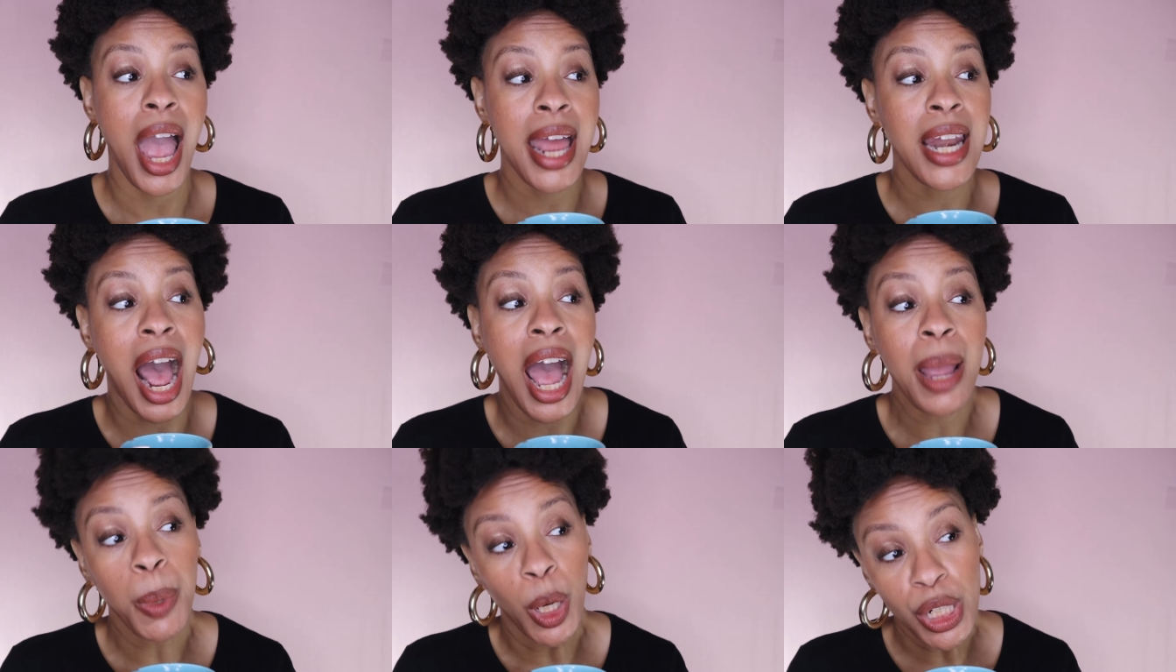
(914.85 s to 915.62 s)
And
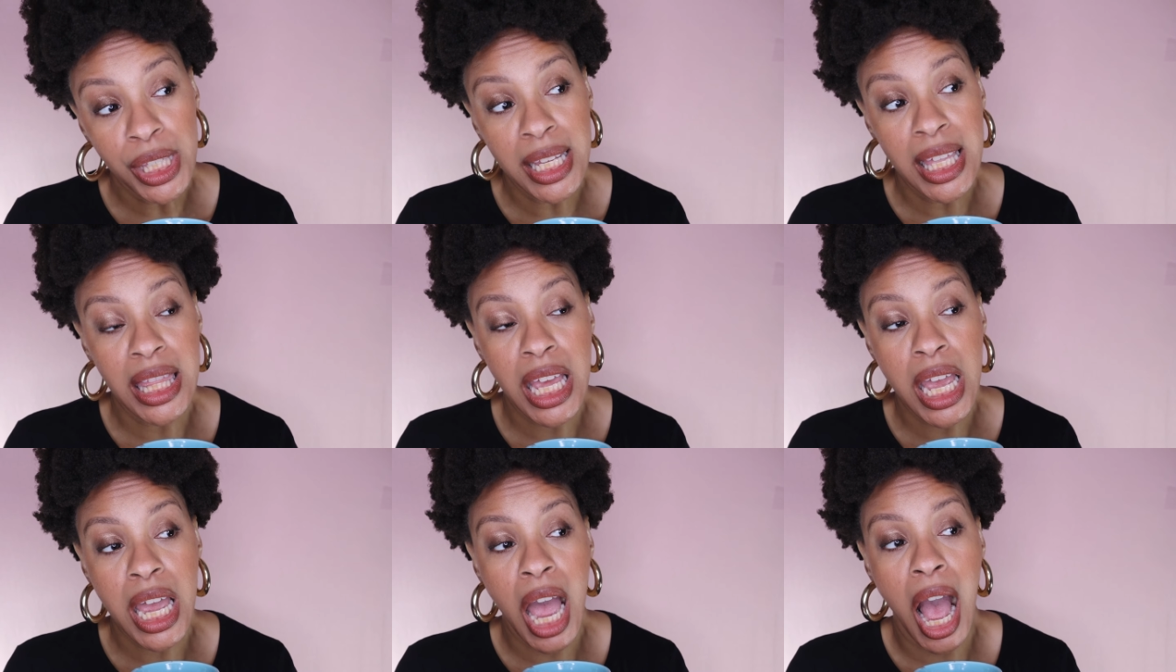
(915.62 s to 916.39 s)
I personally
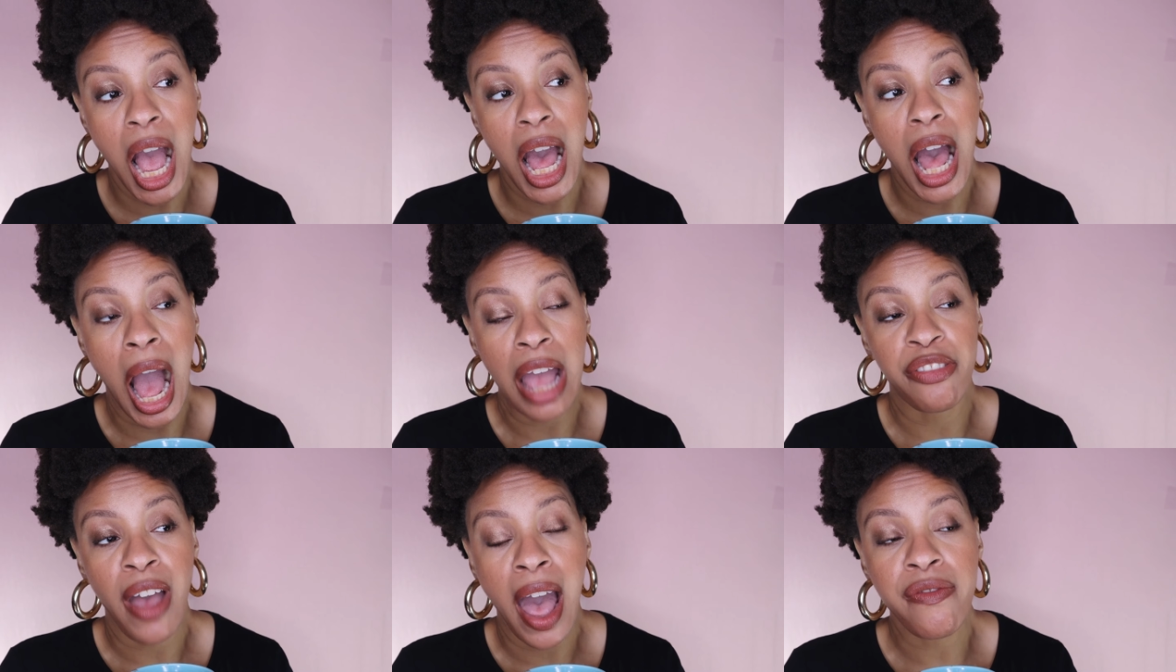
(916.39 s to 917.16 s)
think, I
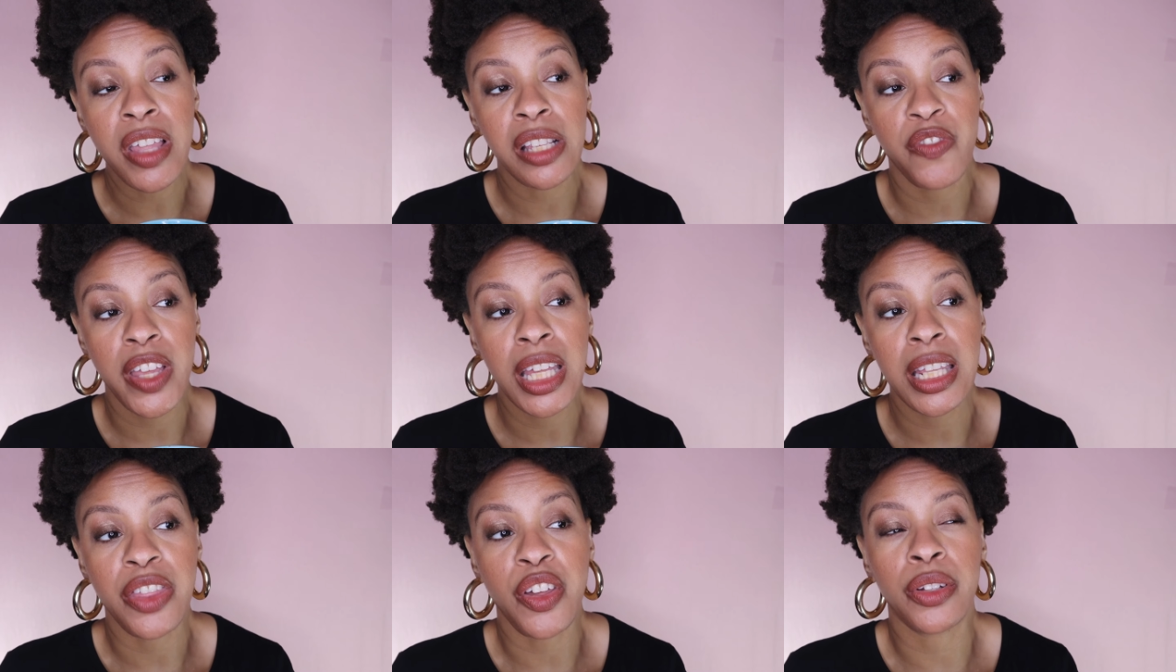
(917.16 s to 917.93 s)
have this
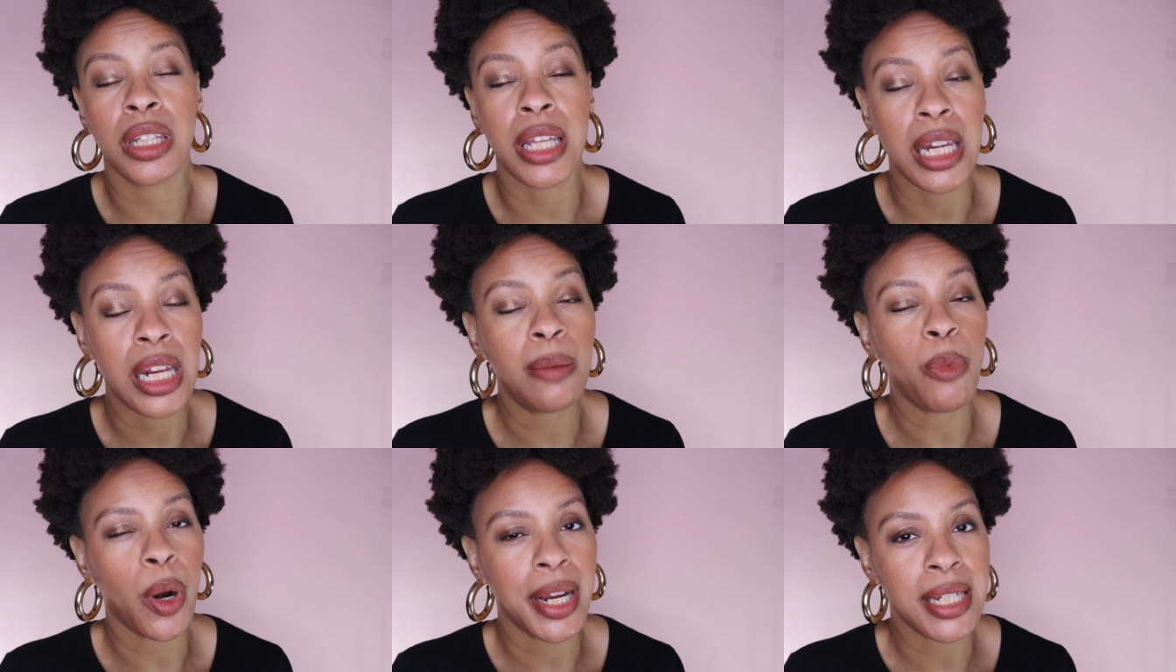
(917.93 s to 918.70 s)
feeling that they're leaning
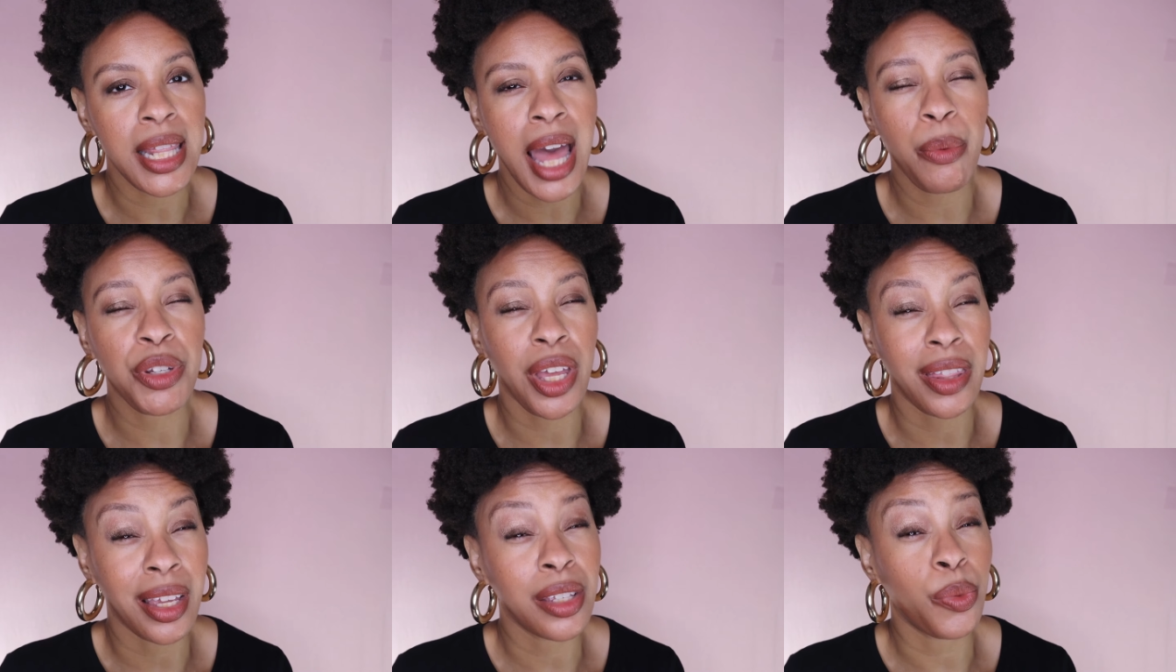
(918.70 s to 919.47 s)
more into that, which I
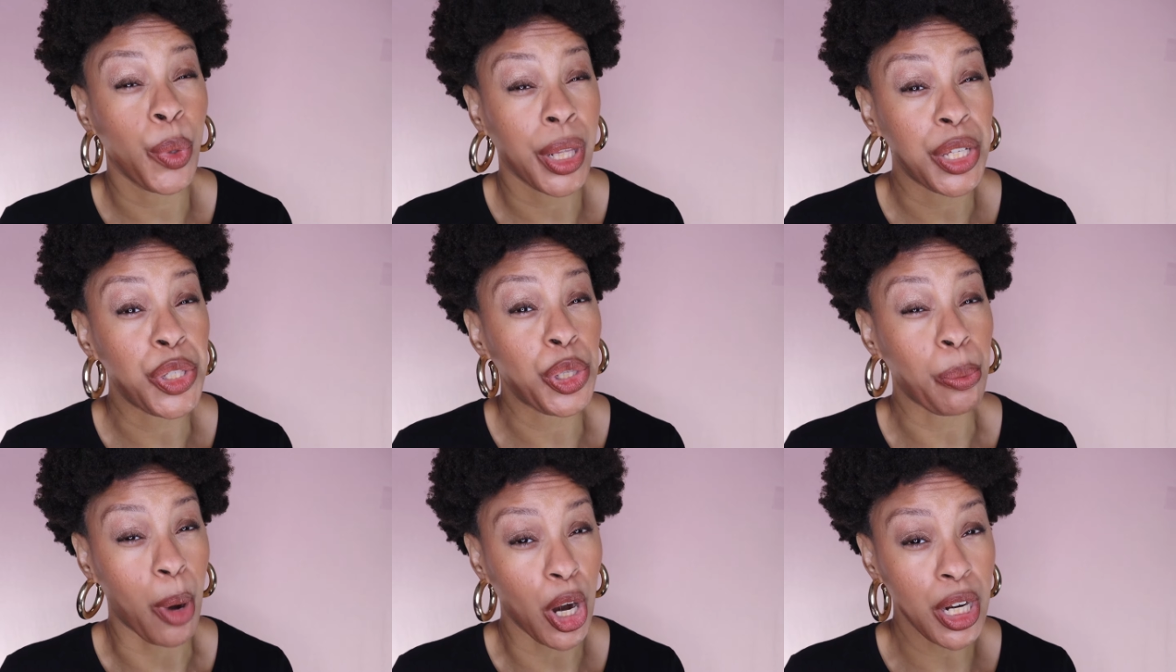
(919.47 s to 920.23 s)
think is really
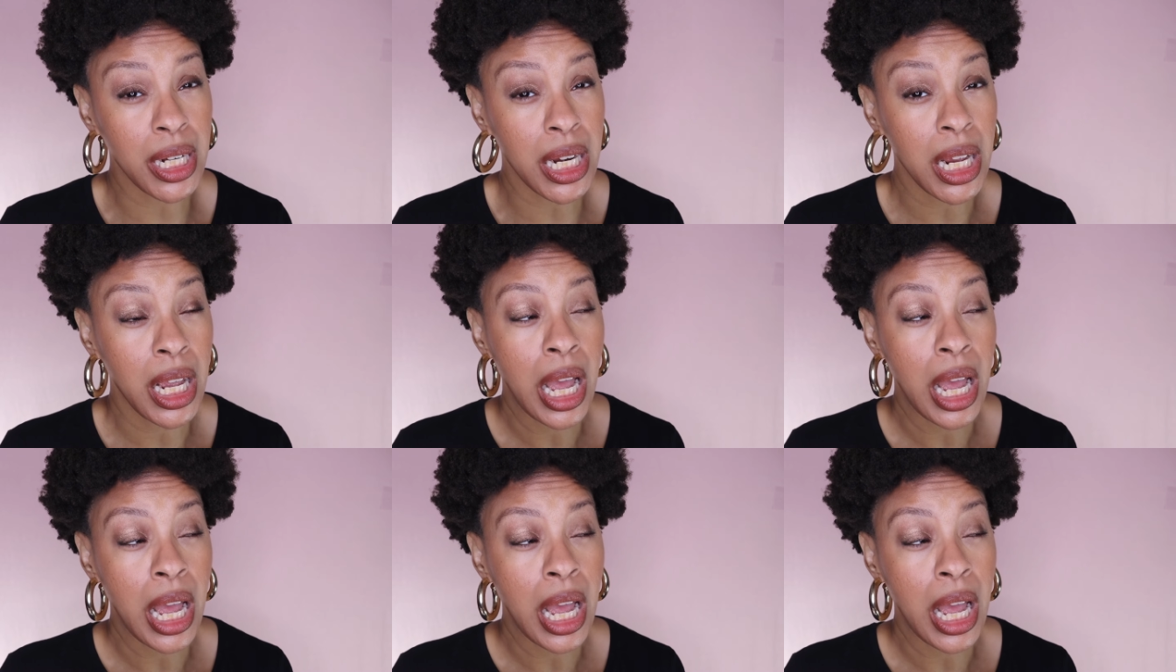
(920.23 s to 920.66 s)
smart,